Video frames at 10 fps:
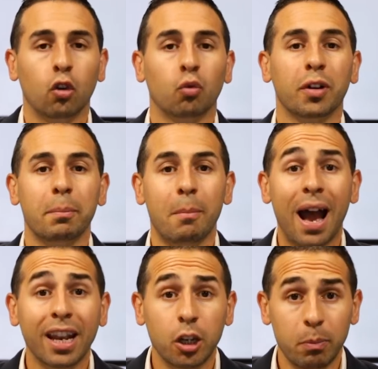
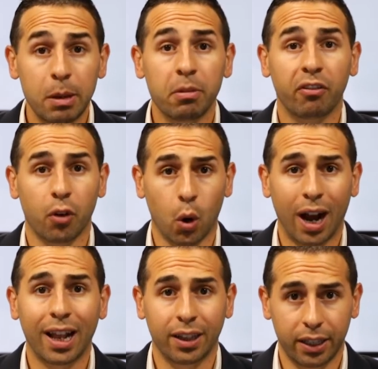Remind me before
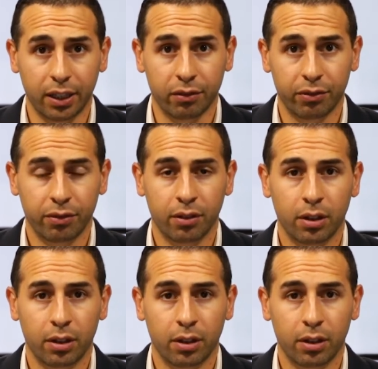I leave